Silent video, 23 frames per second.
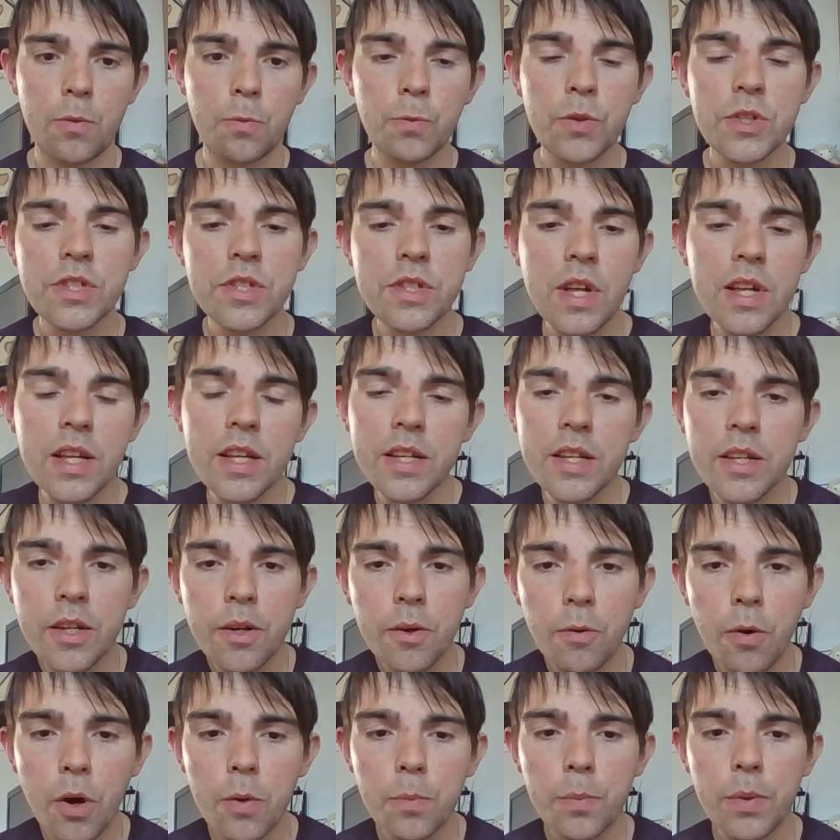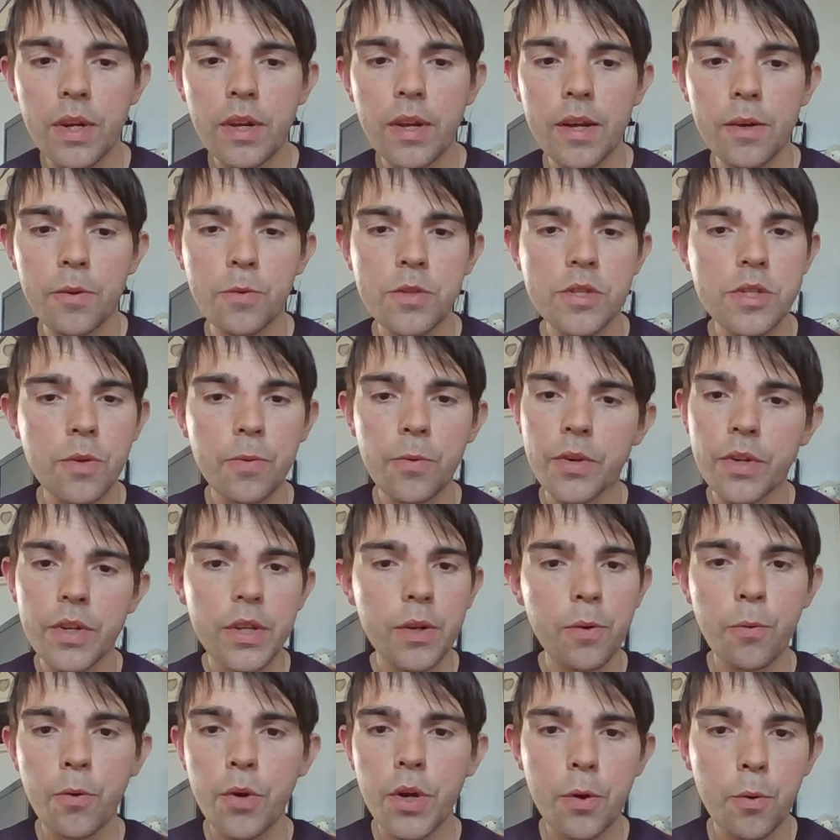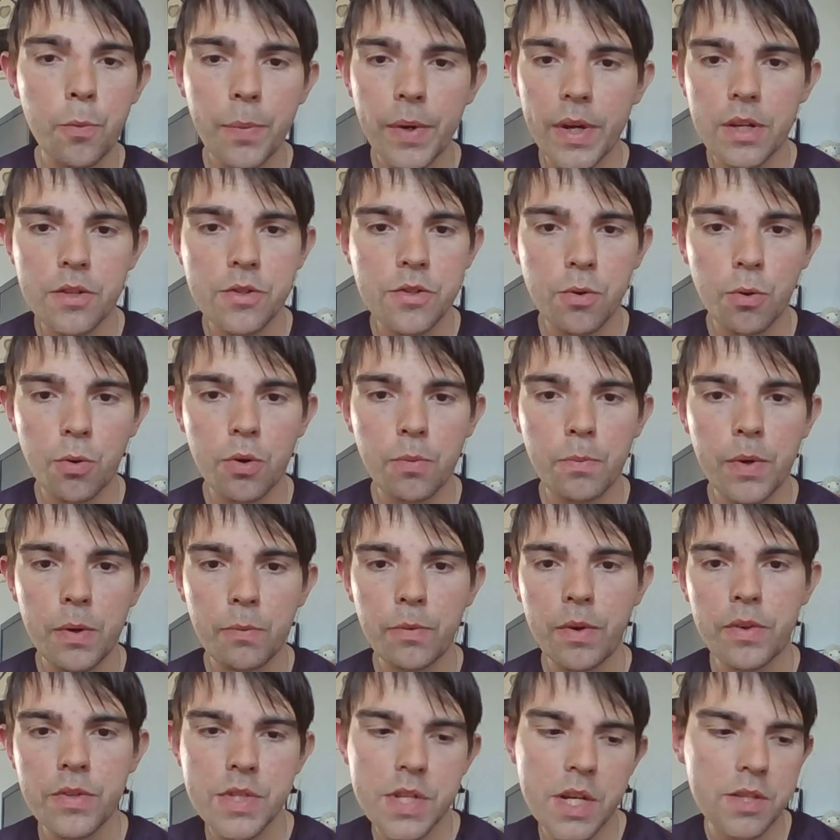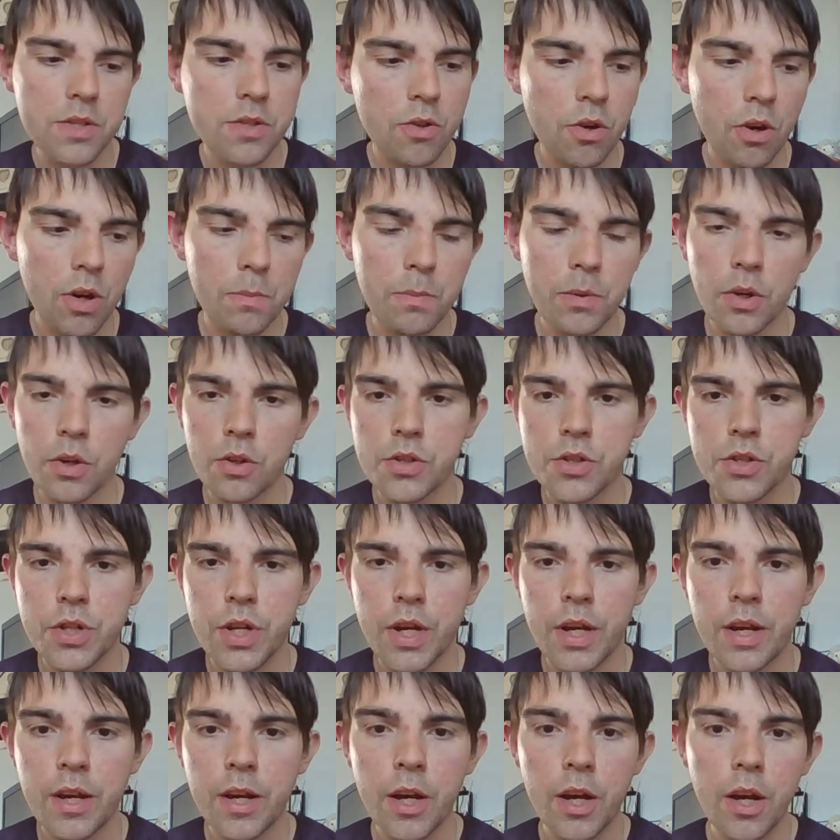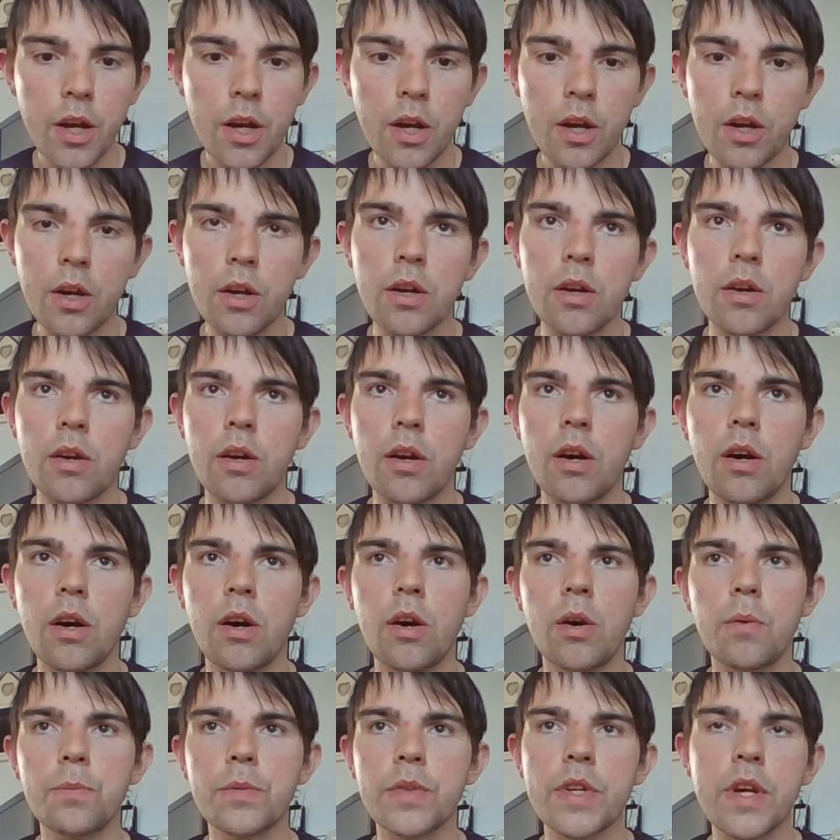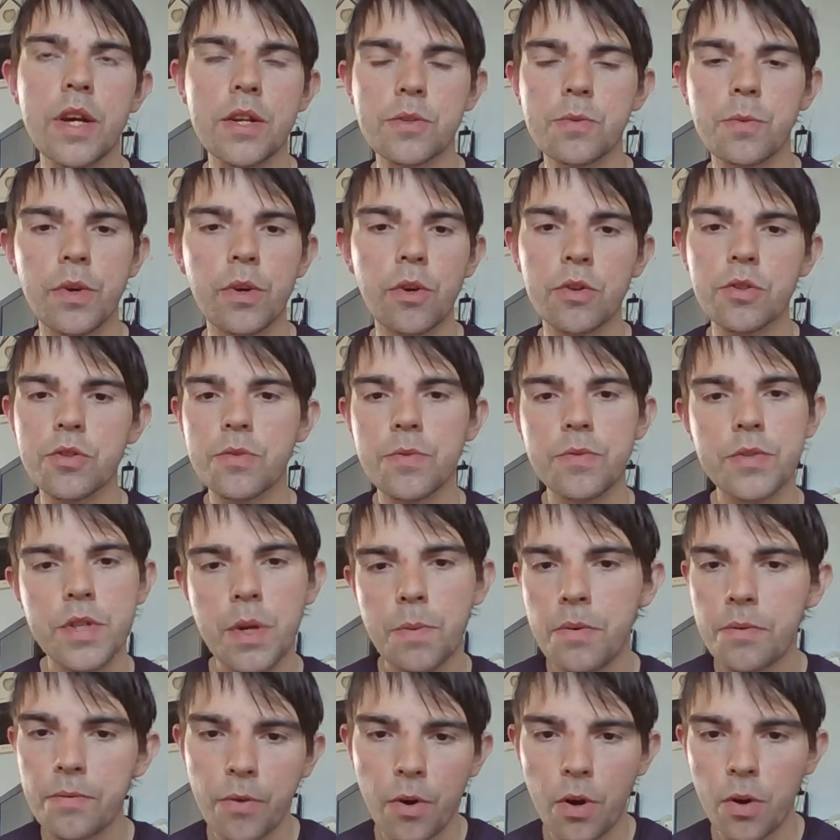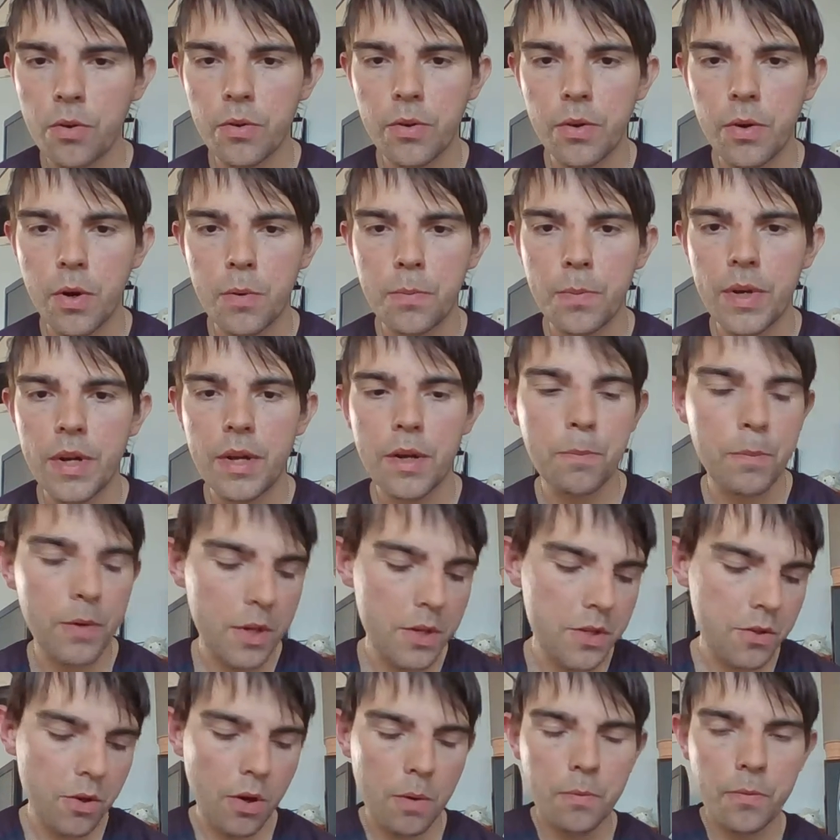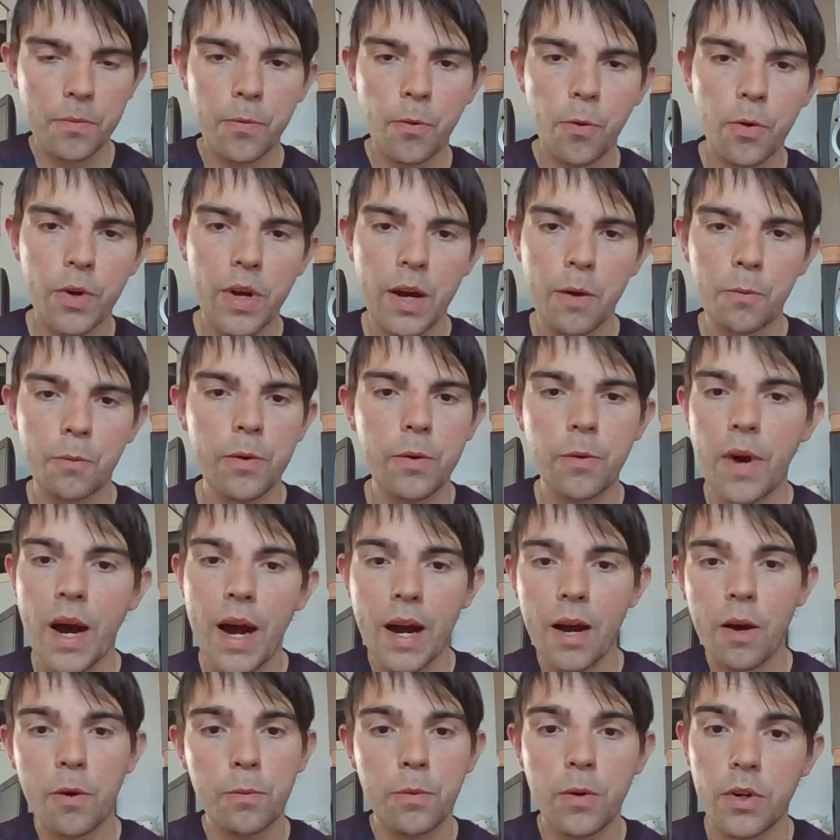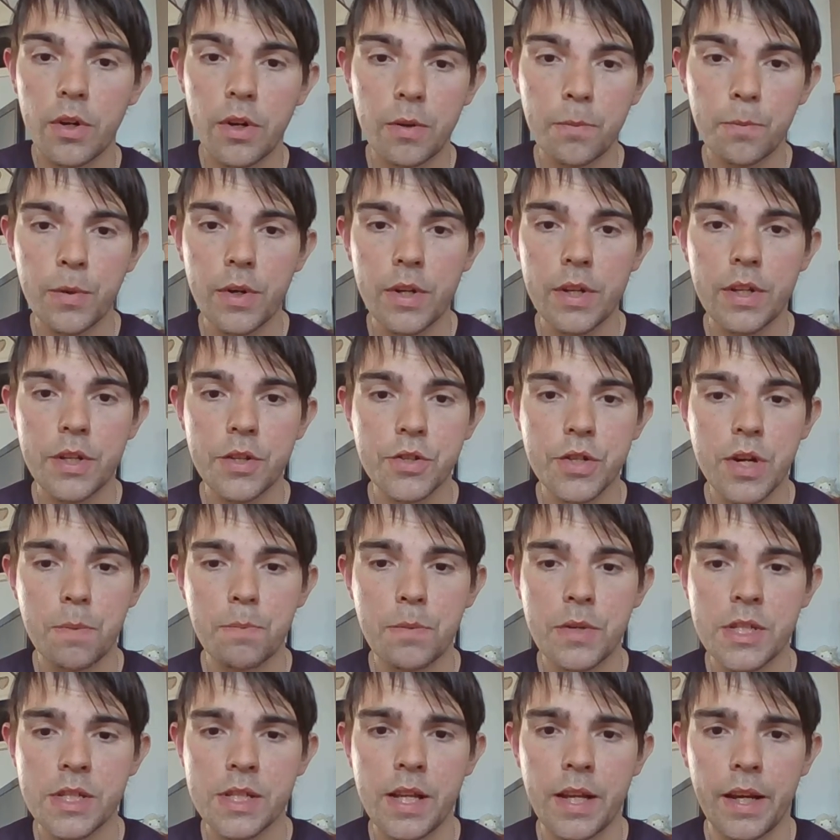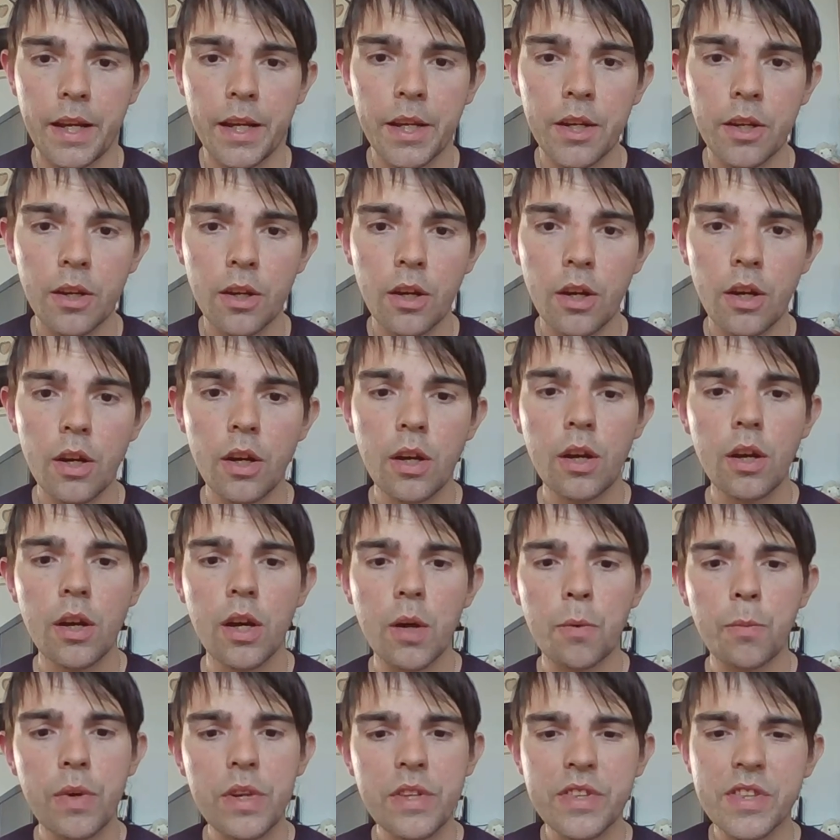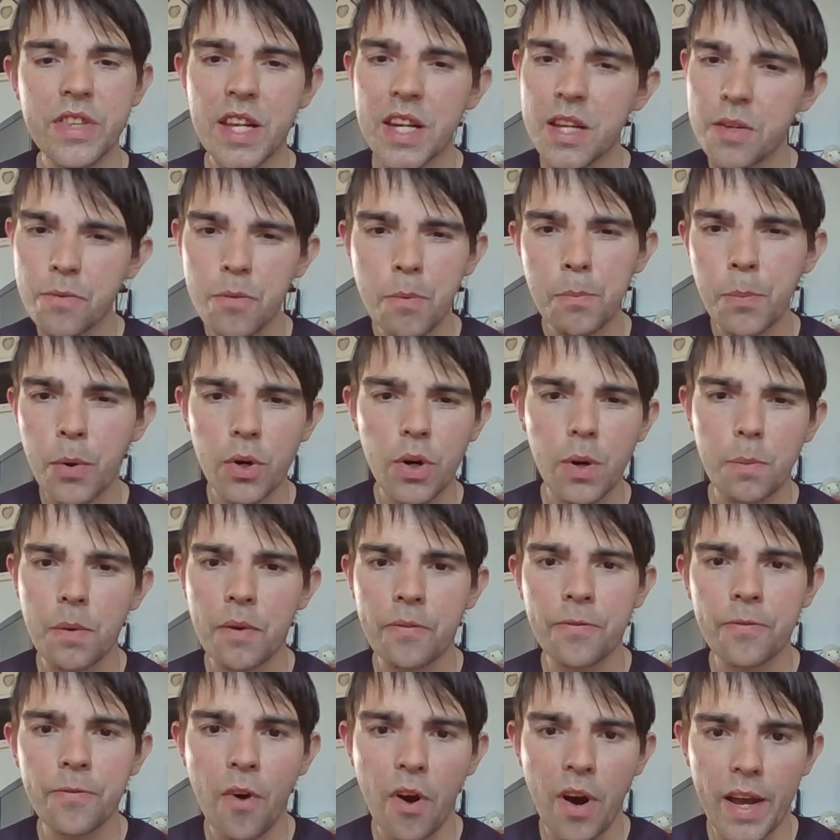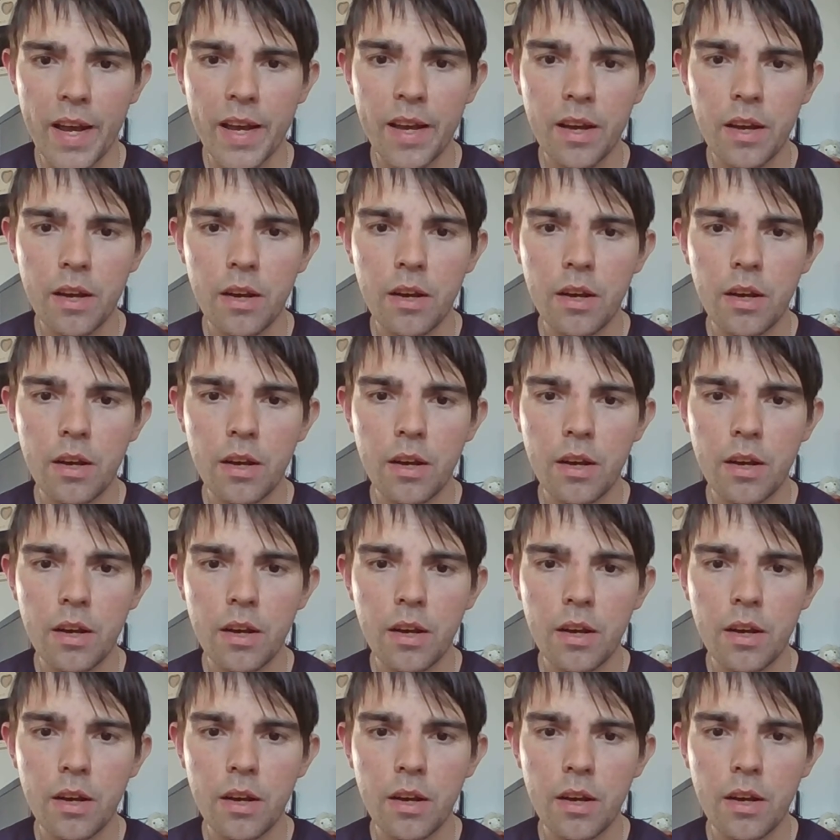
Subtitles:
We're still in the Europa League, we're still in the European tournament, whereas this time last year, yes, we got to a semi-final Europa League, but the time before that, we were out on it in the Champions League, and we didn't even put up a fight.